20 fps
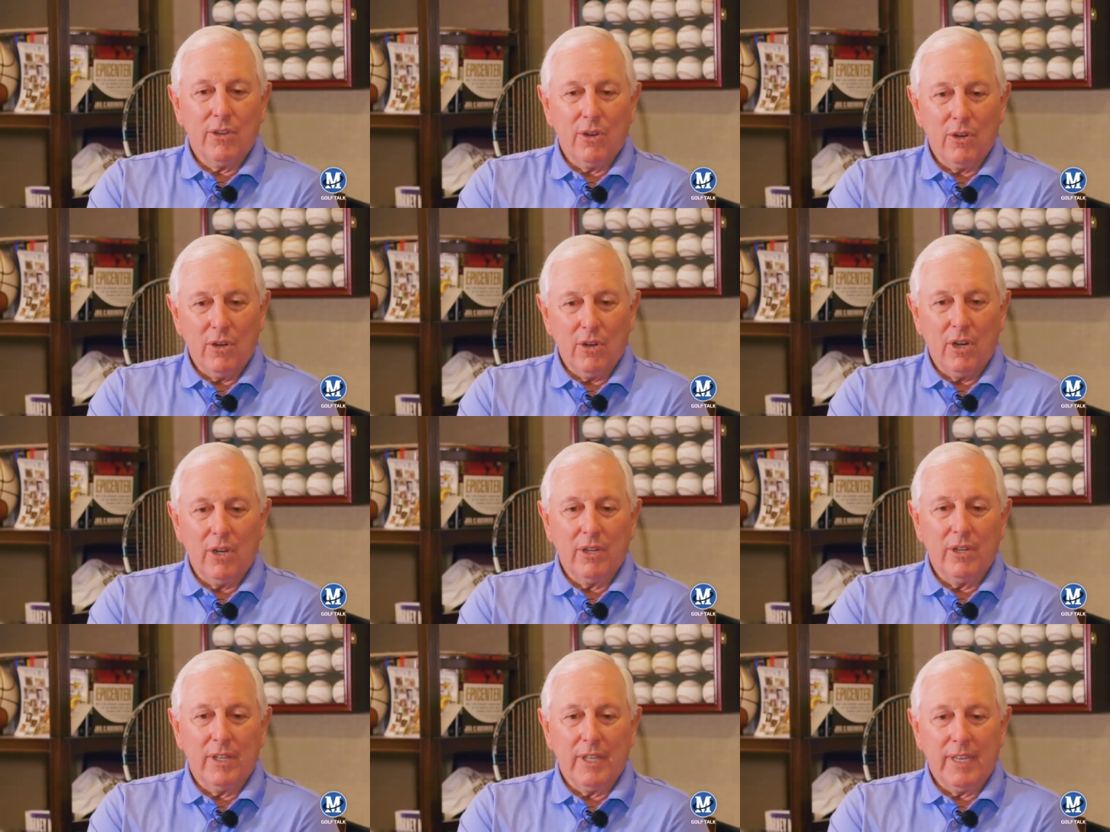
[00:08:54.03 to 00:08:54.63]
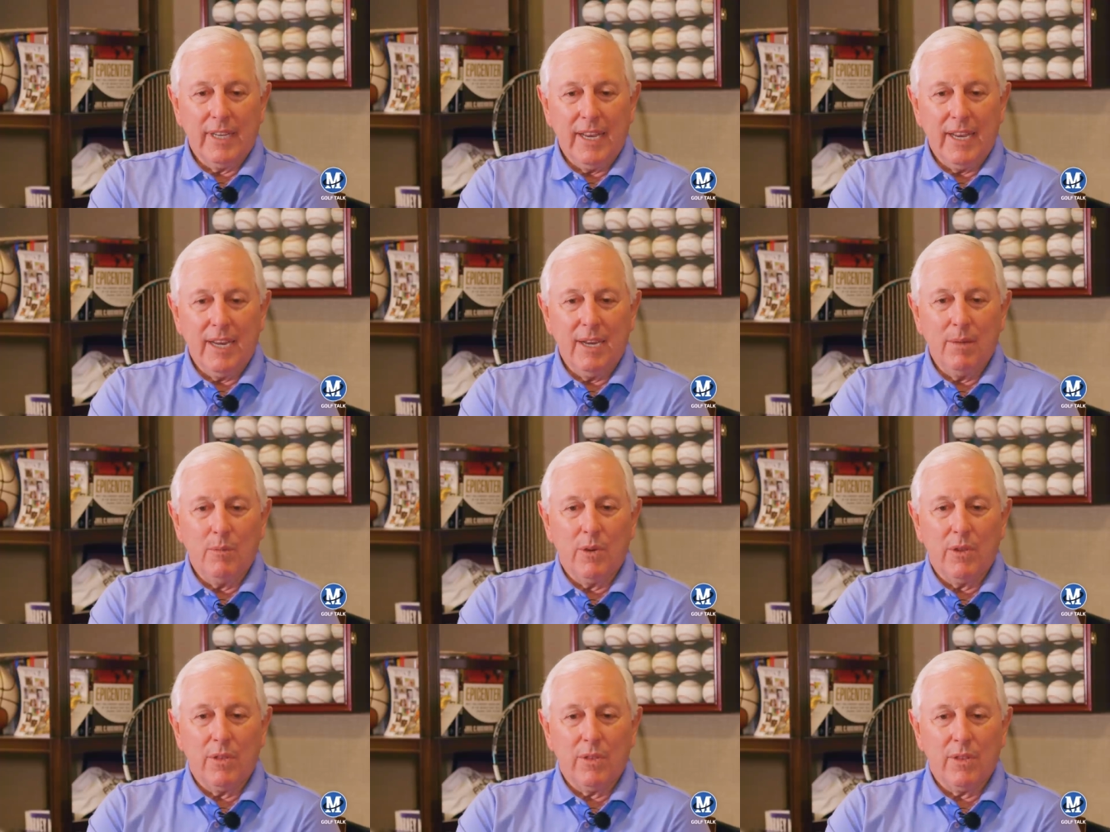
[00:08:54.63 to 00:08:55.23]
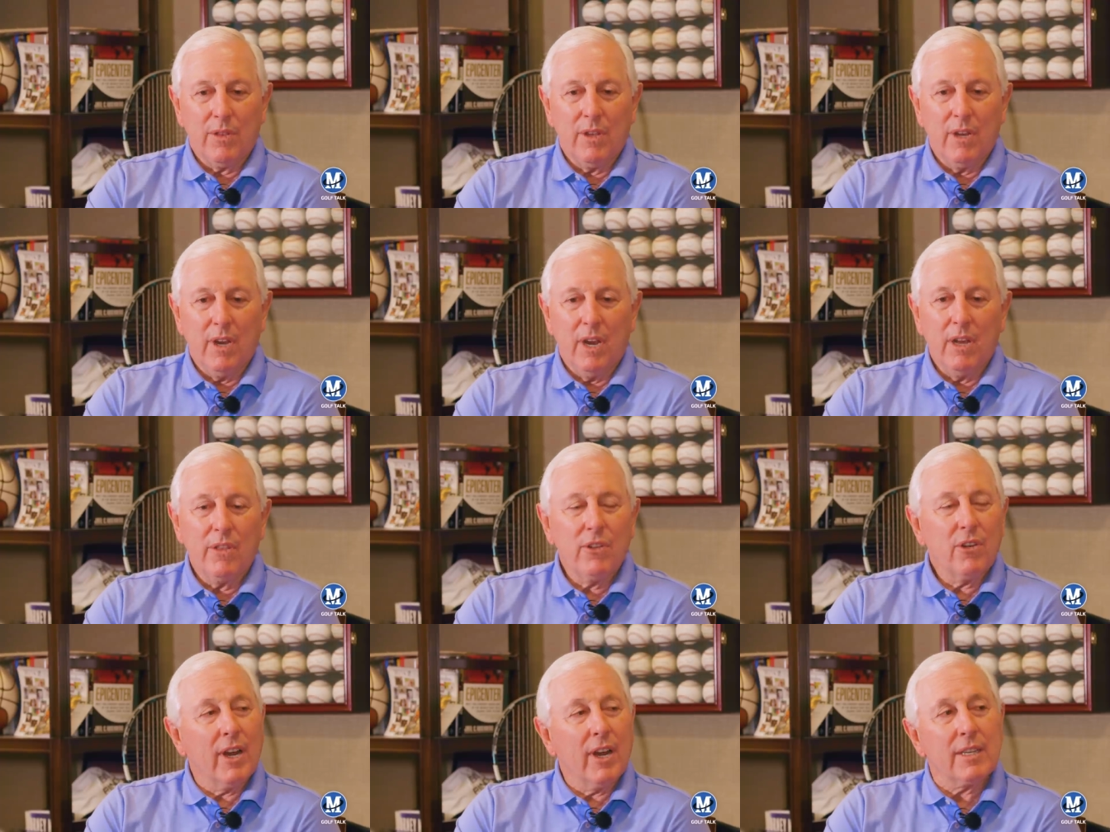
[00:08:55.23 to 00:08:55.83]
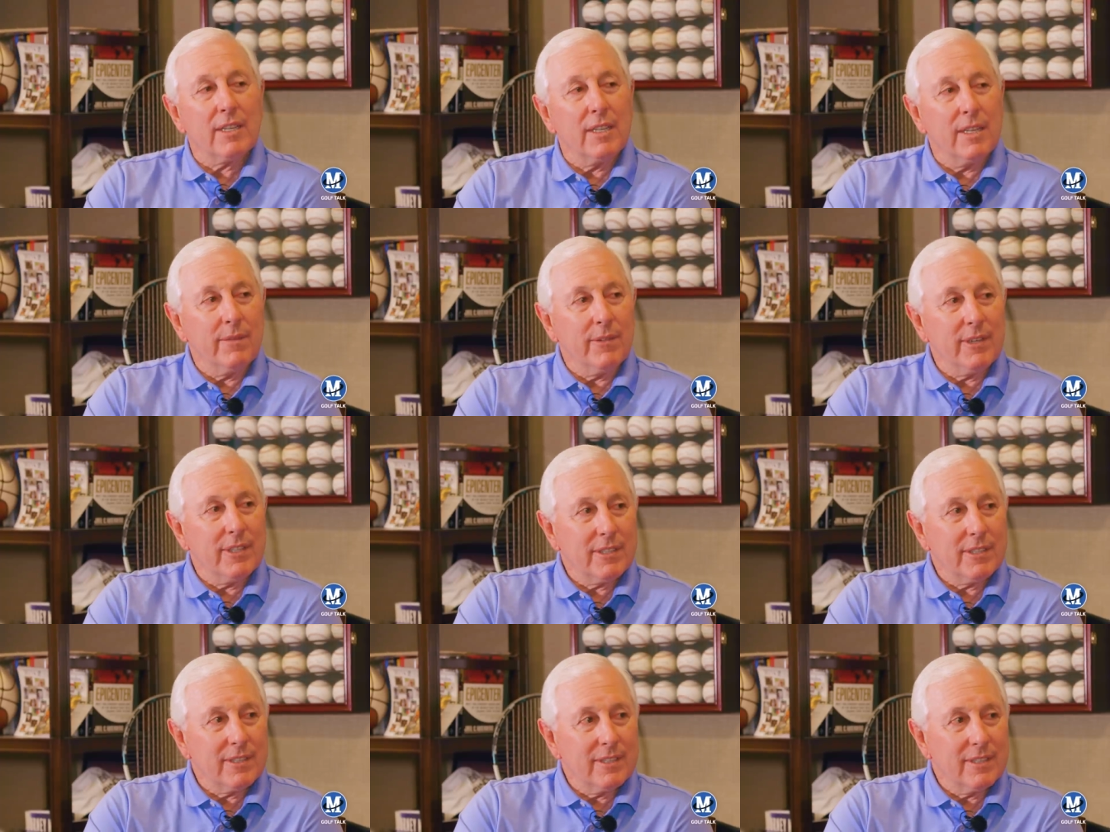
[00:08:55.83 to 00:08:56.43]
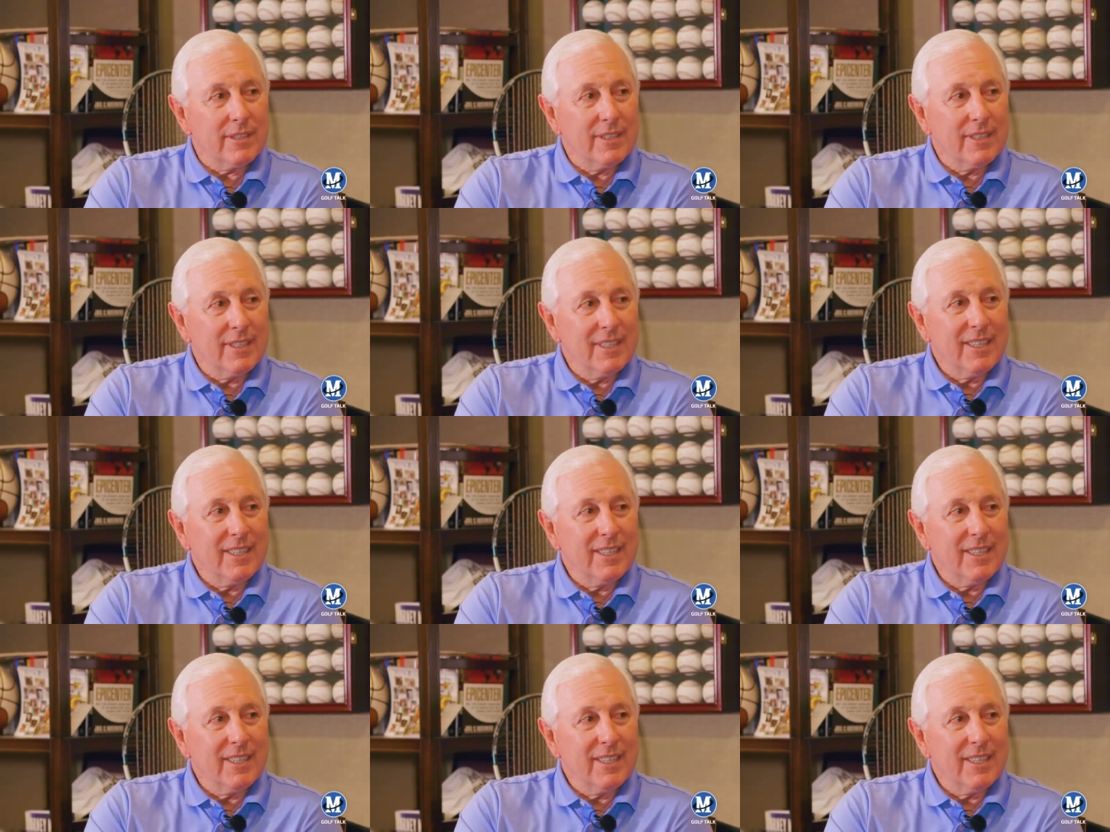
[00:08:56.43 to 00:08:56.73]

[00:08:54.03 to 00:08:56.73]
turn on to the game with other activities.